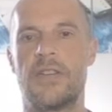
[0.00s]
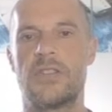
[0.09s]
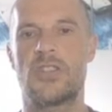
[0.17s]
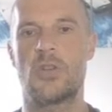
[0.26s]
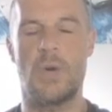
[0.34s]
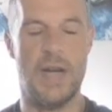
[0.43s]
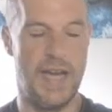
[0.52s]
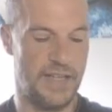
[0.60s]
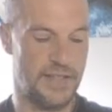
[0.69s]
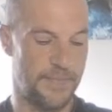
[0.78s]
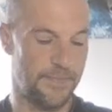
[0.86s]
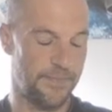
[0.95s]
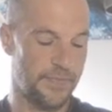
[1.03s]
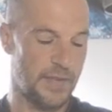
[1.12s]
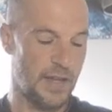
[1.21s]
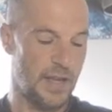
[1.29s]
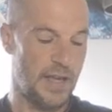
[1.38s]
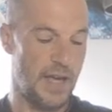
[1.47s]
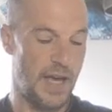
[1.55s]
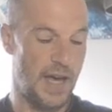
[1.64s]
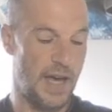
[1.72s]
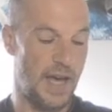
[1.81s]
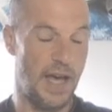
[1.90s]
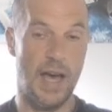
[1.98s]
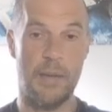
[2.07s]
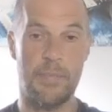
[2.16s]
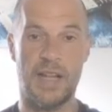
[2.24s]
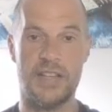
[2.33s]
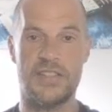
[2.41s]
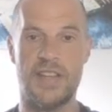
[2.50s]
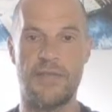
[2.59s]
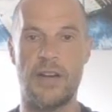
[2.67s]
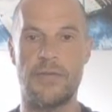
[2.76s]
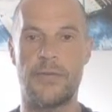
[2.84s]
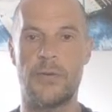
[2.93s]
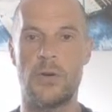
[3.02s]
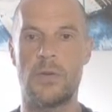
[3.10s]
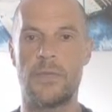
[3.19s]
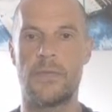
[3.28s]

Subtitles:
squared, plus 7 over 4.